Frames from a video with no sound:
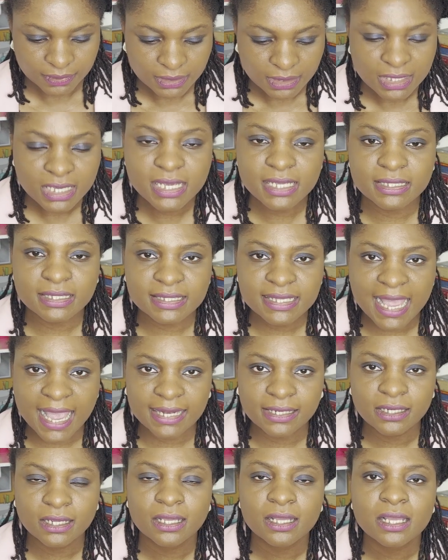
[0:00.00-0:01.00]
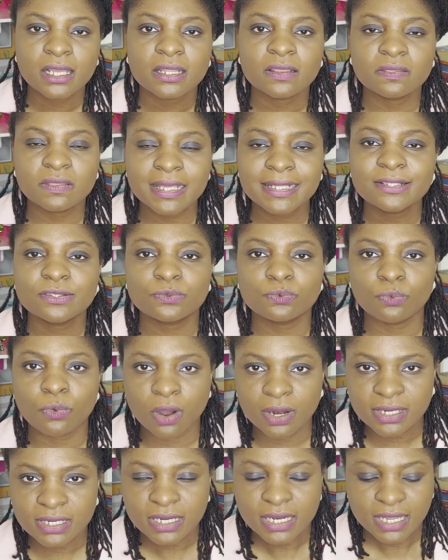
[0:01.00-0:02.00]
He said, this
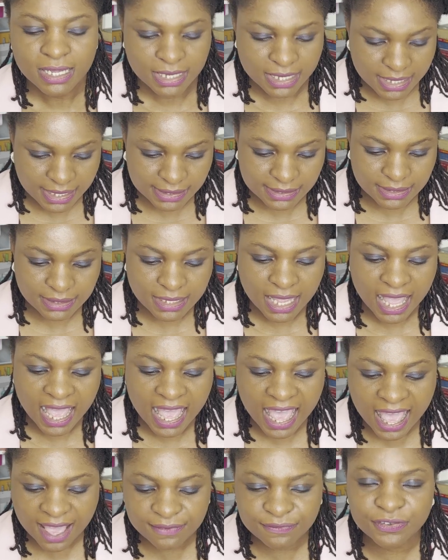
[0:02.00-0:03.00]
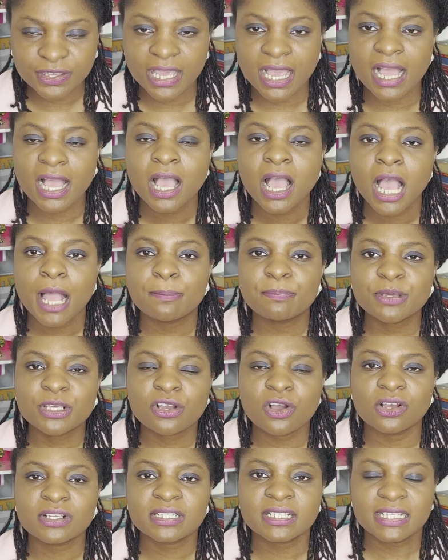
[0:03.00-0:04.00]
one is heavier
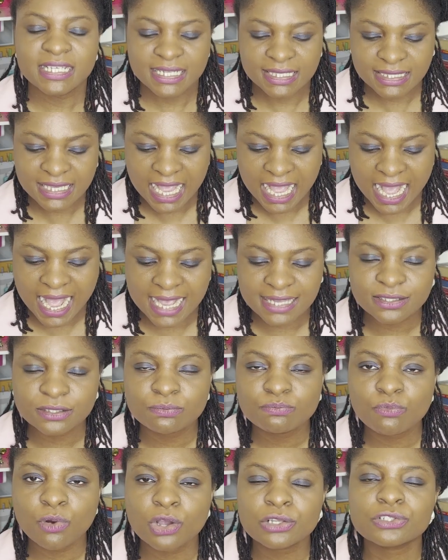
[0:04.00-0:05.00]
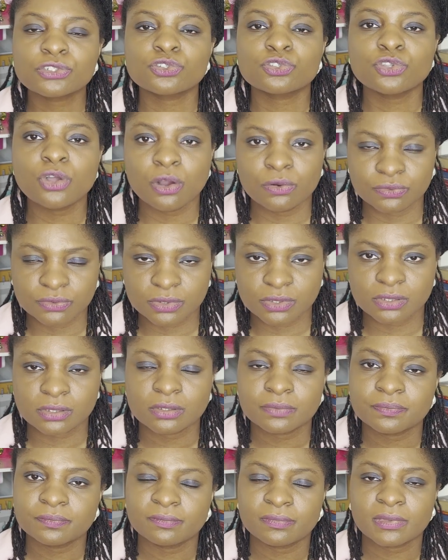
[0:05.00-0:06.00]
because it has more stones.
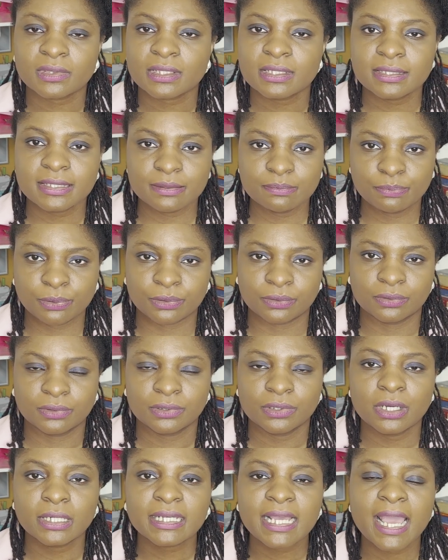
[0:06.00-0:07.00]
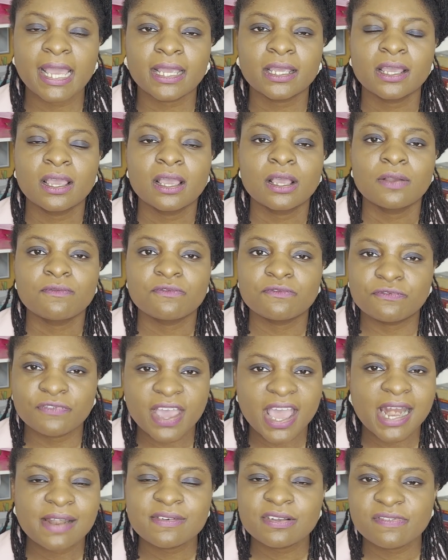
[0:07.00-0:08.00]
Simple, okay?
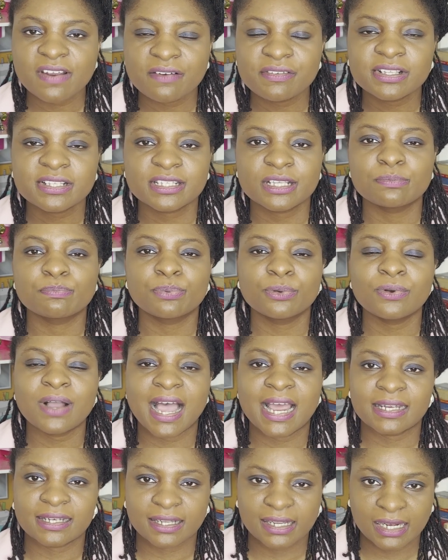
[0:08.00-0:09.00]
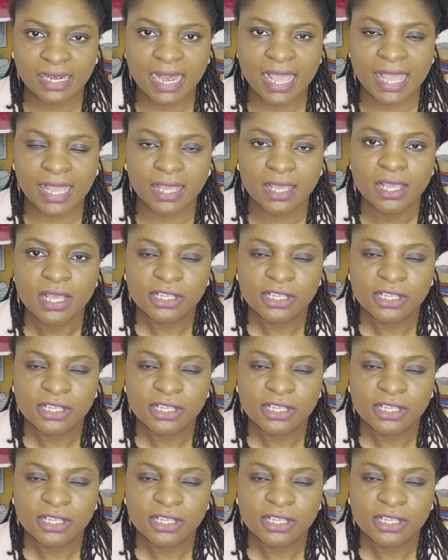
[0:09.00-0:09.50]
Very, very simple and clear.